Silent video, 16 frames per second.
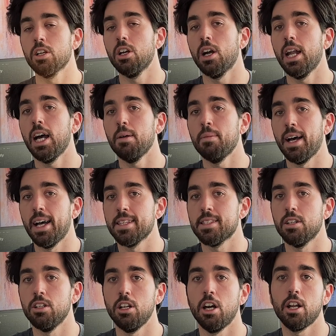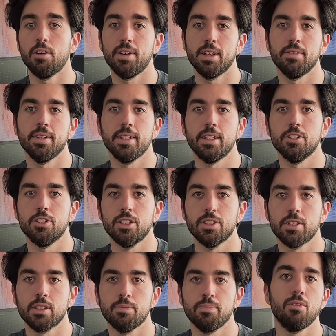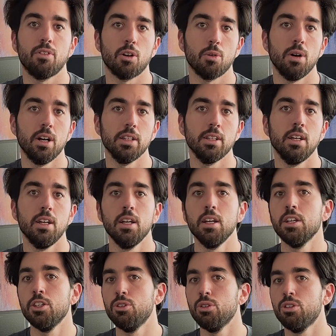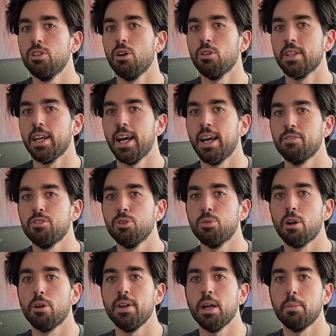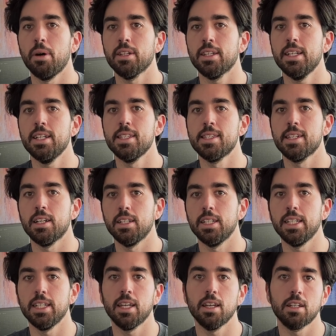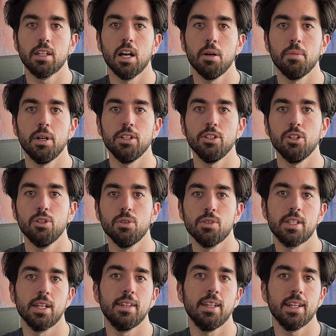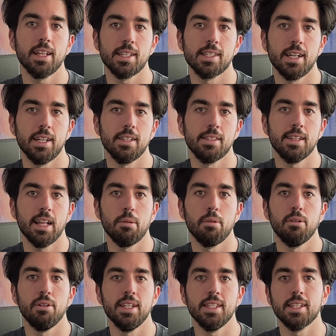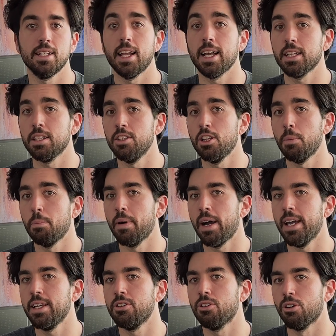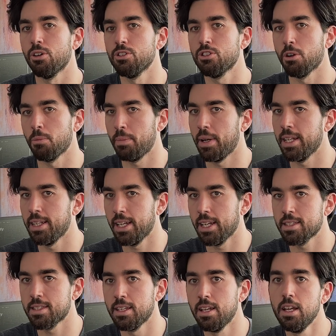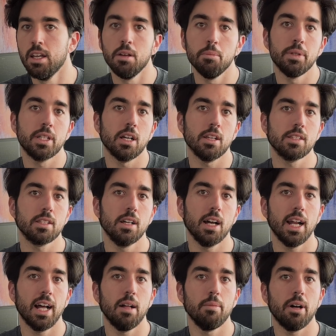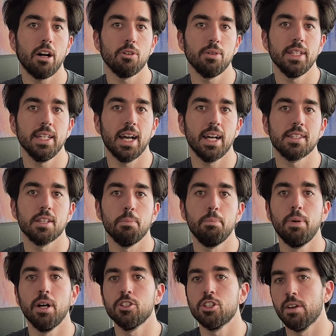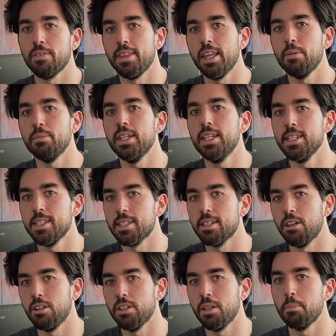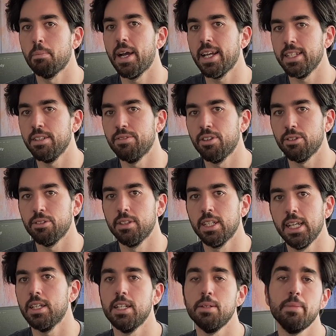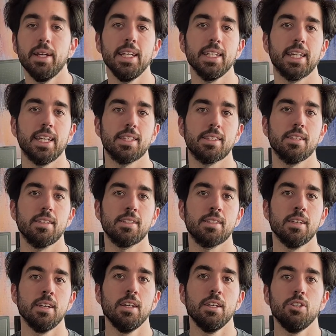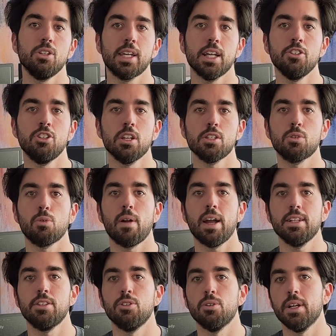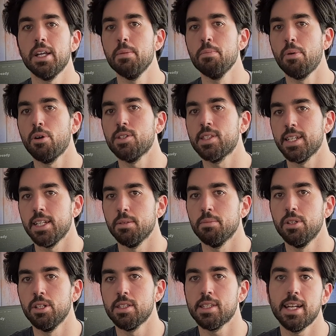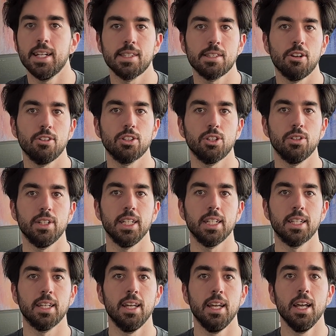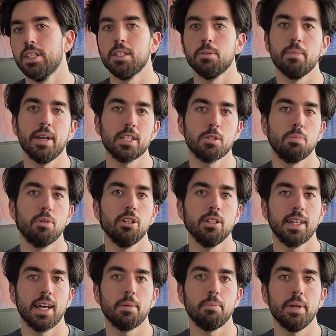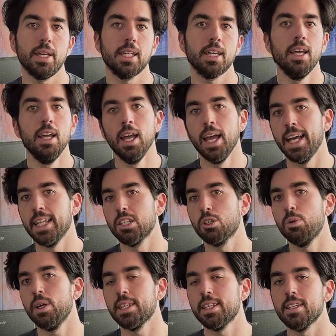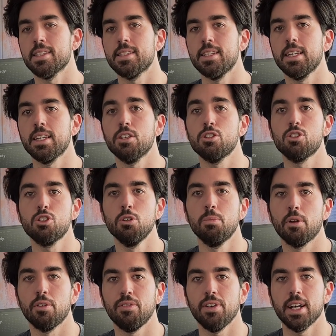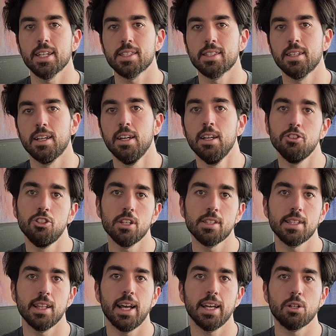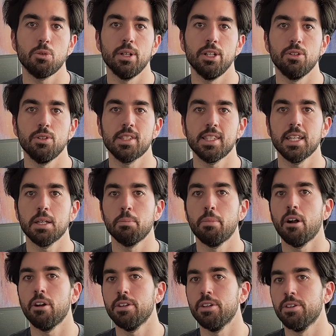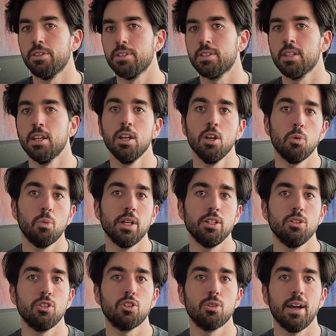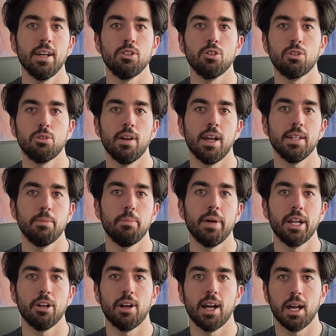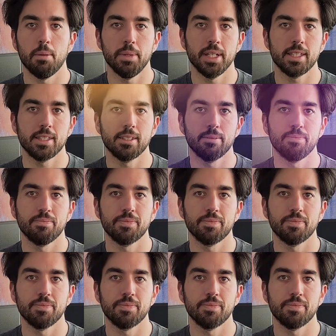Colab has a lot of advantages. For one, you don't have to worry about installing common used data science libraries like NumPy, Torch, or Pandas, because Colab already has a bunch of them installed by default. In many cases, you can just write your import statements and start coding. It makes prototyping and quick testing super fast, just like reducing barriers when you try to create better habits.